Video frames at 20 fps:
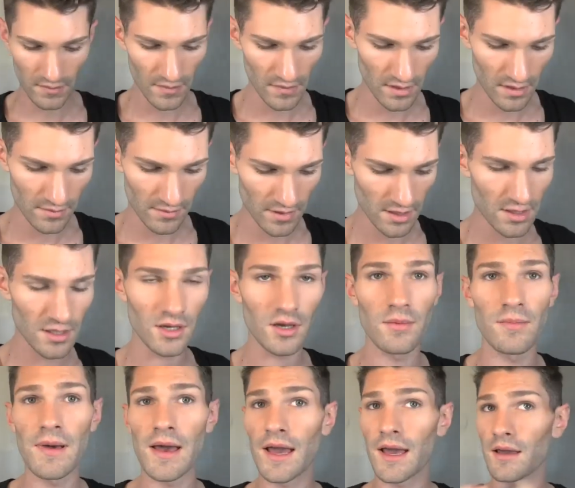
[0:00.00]
I'm going to
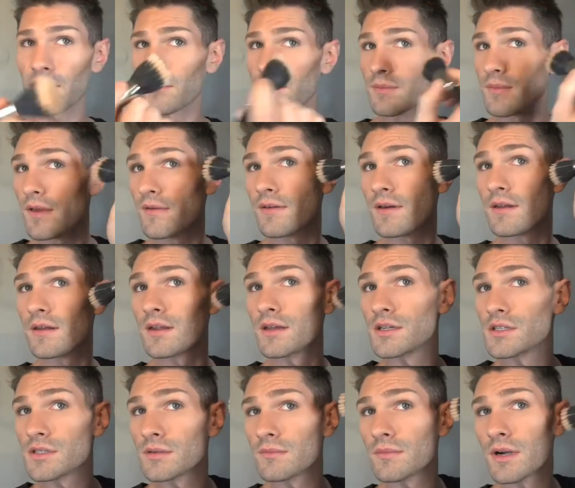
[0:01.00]
go back with my
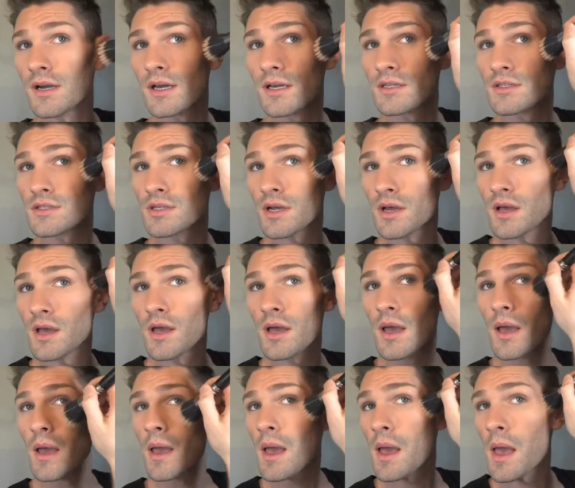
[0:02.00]
foundation brush
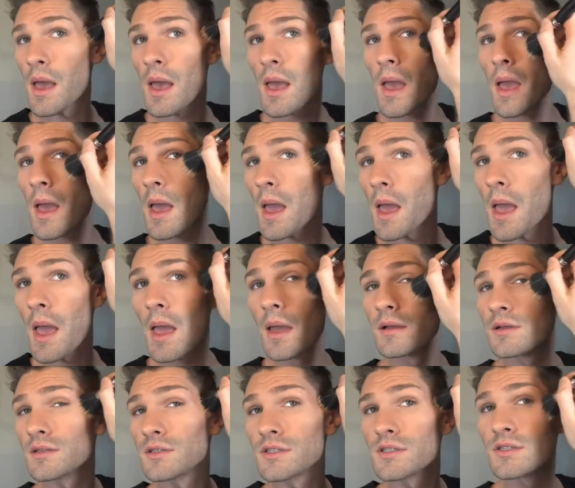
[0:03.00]

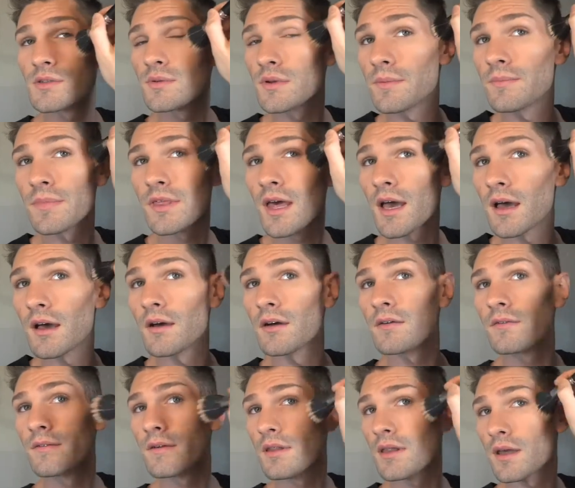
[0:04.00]
and just sweep that
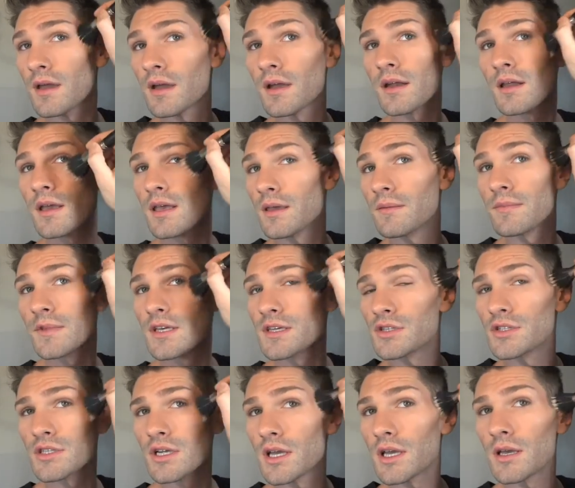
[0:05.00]
over there to keep the
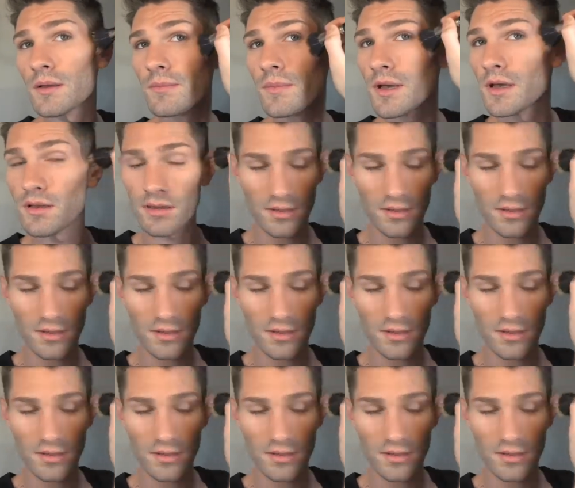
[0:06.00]
shape.